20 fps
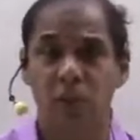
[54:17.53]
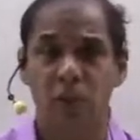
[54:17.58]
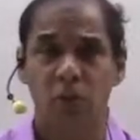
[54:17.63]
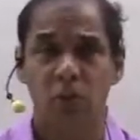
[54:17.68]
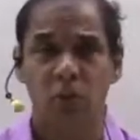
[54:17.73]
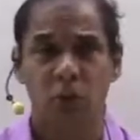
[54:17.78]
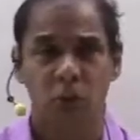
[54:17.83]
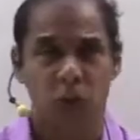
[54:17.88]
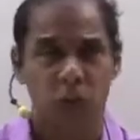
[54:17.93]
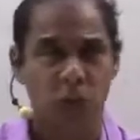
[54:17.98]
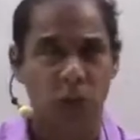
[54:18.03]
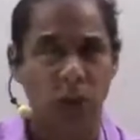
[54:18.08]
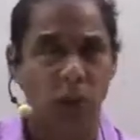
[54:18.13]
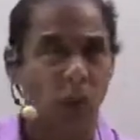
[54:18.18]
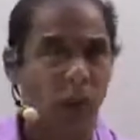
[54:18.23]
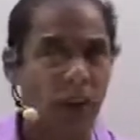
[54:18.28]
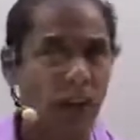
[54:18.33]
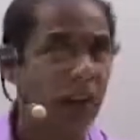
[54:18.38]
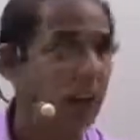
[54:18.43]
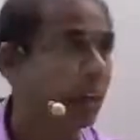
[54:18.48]
So to
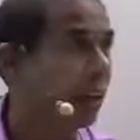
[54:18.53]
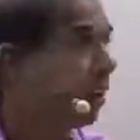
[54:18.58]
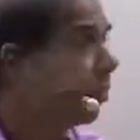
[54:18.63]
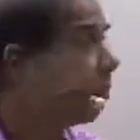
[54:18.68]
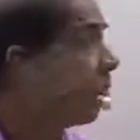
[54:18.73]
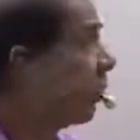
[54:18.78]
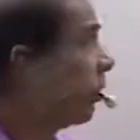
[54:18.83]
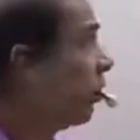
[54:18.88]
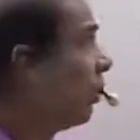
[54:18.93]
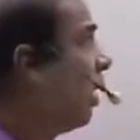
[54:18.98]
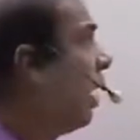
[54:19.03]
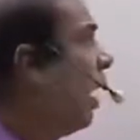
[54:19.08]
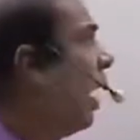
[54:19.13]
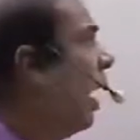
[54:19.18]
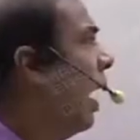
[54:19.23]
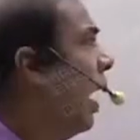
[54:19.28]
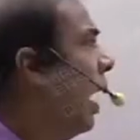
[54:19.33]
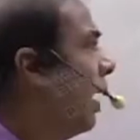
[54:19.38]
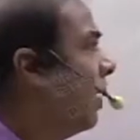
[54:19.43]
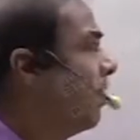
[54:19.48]
avoid the confusion,
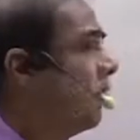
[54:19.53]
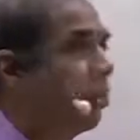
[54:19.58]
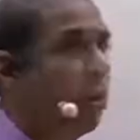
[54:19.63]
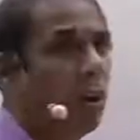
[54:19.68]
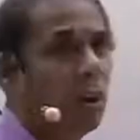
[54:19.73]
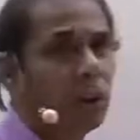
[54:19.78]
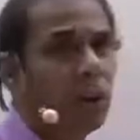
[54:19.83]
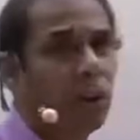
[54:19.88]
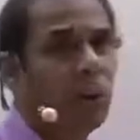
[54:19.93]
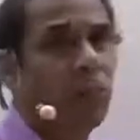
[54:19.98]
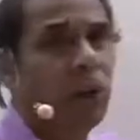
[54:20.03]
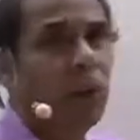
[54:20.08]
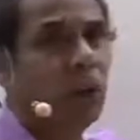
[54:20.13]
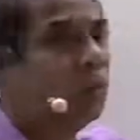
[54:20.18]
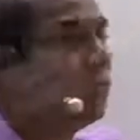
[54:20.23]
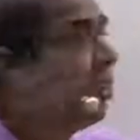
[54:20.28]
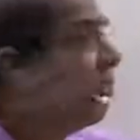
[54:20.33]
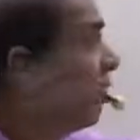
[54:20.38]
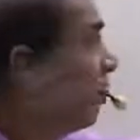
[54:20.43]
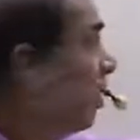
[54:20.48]
I strongly
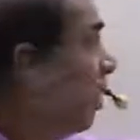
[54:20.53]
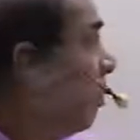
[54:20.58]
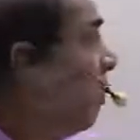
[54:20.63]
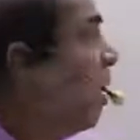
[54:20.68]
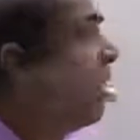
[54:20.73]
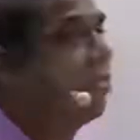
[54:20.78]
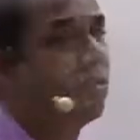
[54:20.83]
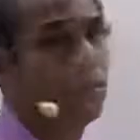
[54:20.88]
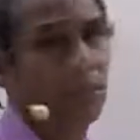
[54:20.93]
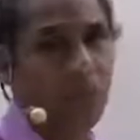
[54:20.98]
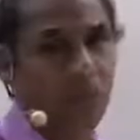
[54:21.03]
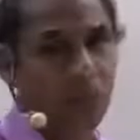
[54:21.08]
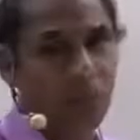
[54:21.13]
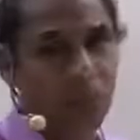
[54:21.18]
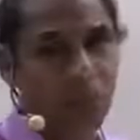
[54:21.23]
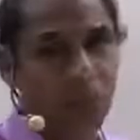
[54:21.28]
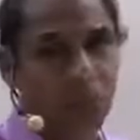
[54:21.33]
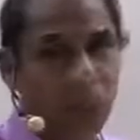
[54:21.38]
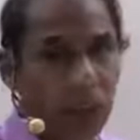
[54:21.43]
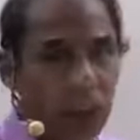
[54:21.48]
believe this is the best
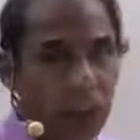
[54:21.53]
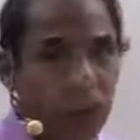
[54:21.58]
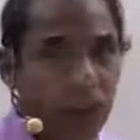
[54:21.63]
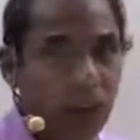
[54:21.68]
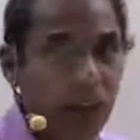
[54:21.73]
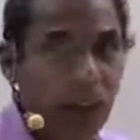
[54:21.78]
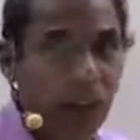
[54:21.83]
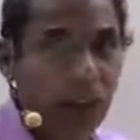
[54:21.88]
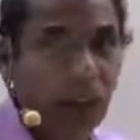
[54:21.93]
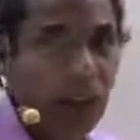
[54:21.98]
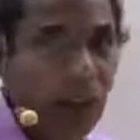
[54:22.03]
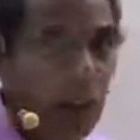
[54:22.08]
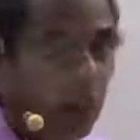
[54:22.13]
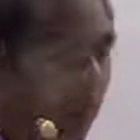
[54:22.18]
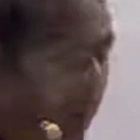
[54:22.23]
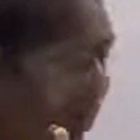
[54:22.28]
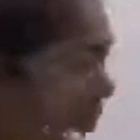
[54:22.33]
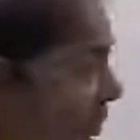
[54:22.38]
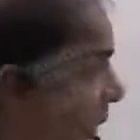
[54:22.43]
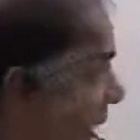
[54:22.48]
table. See, I
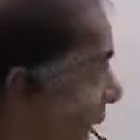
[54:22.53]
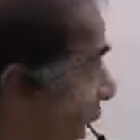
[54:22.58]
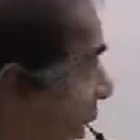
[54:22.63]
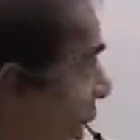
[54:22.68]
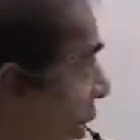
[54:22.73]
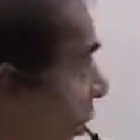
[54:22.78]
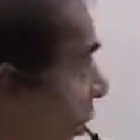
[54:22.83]
am explaining